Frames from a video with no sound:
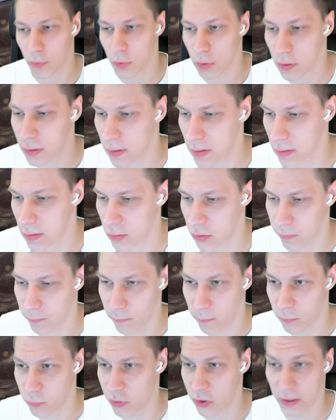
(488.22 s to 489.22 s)
course,
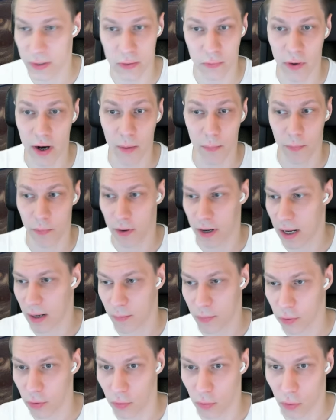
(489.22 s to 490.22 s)
just wrap
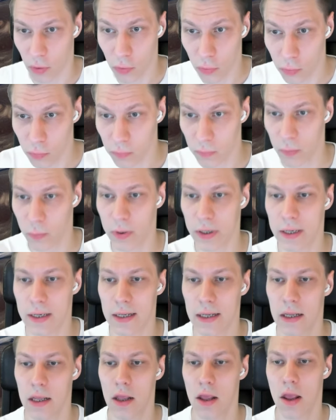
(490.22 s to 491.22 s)
up your own
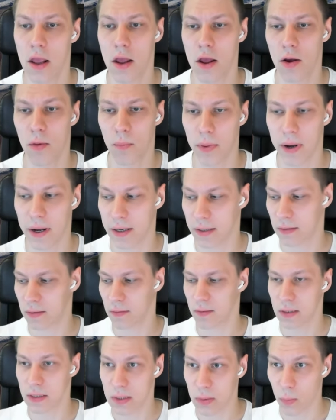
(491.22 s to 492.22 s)
quickly, but
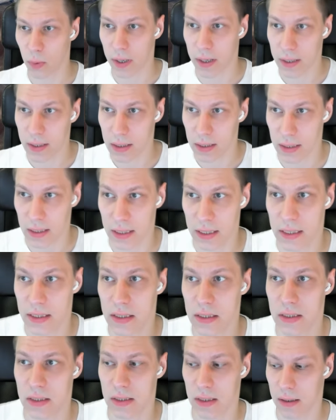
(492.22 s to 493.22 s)
this one
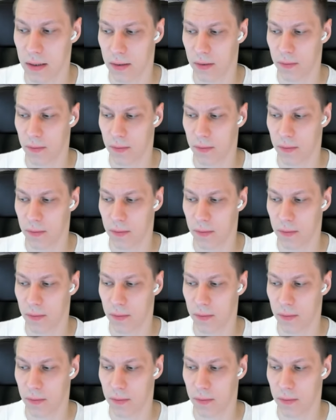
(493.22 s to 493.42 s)
is,